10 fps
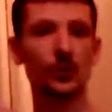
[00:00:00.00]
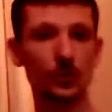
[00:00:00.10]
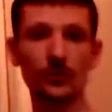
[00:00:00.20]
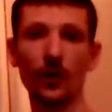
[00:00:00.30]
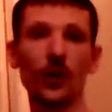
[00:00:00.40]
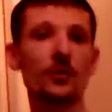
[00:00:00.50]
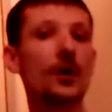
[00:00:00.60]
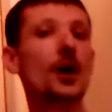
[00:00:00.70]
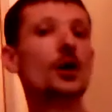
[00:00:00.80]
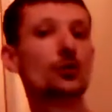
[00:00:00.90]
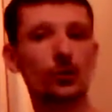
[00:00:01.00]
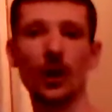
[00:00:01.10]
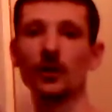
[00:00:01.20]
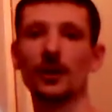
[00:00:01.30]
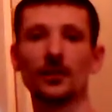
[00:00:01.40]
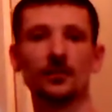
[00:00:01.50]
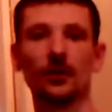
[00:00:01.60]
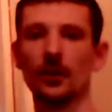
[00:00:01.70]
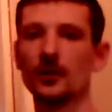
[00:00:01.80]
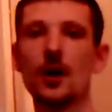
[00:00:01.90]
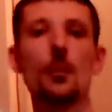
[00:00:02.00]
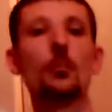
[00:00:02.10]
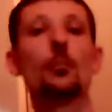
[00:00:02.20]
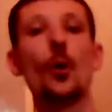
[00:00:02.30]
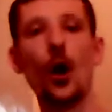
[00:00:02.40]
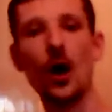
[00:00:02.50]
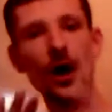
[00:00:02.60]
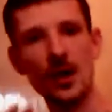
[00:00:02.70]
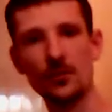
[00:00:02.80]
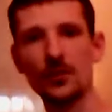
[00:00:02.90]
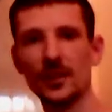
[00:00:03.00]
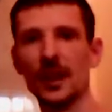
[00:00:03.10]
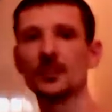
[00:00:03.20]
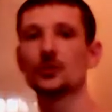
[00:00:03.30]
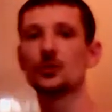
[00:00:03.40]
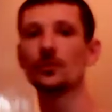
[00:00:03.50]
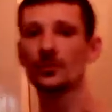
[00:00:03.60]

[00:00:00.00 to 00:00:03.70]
if you can do five, try out the exercise. But if you think that's too